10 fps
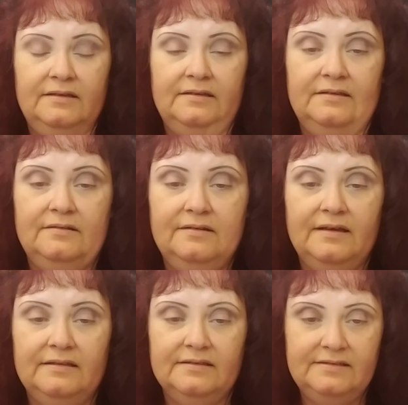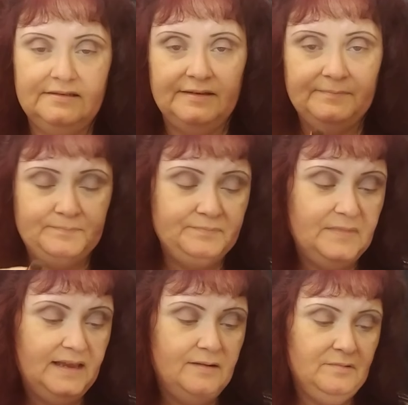Okay, let's see.
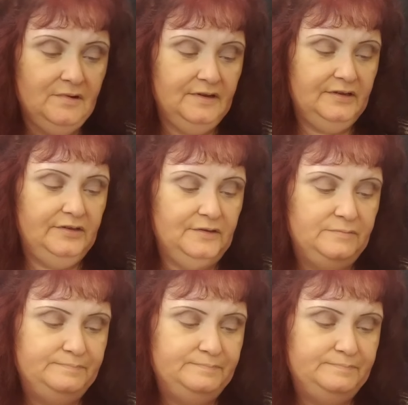Now we're going to do,